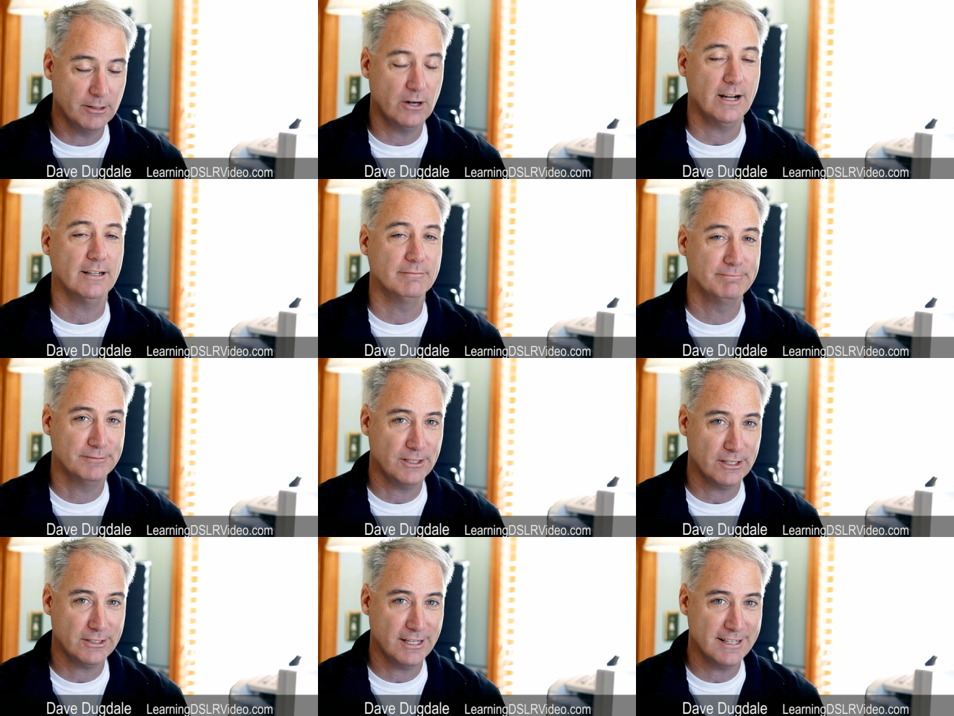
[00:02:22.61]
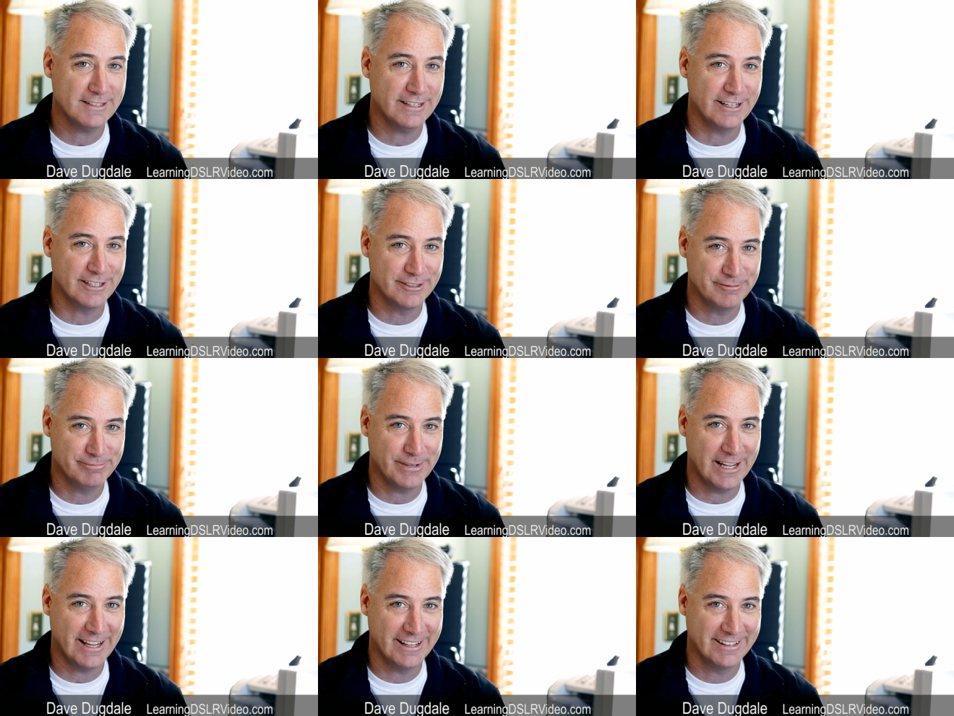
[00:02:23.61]
All right, talk to you guys later.
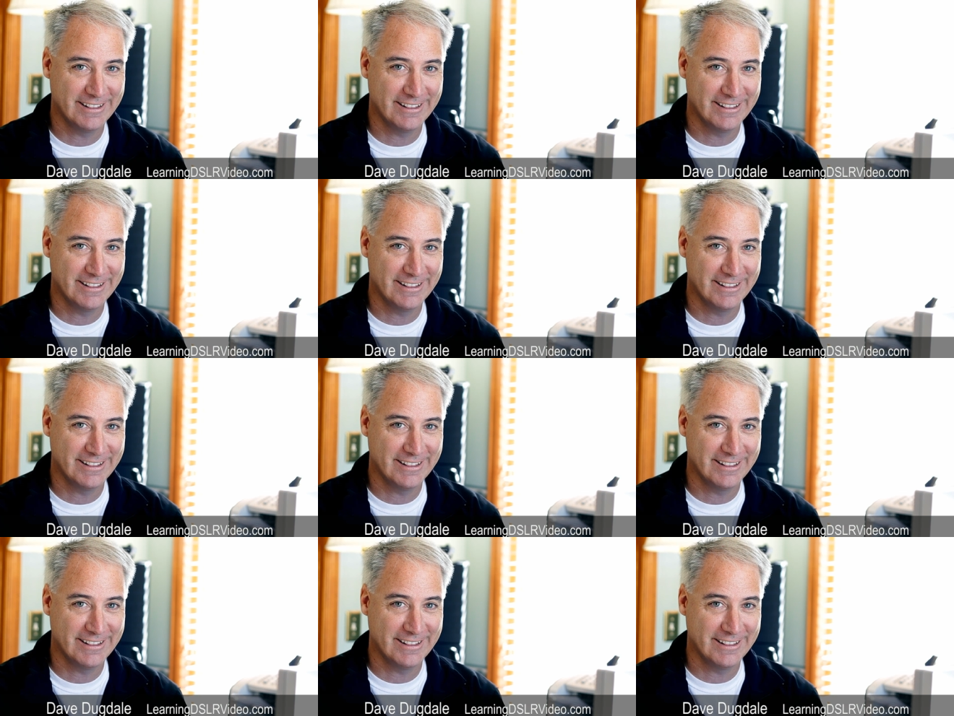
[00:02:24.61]
Bye.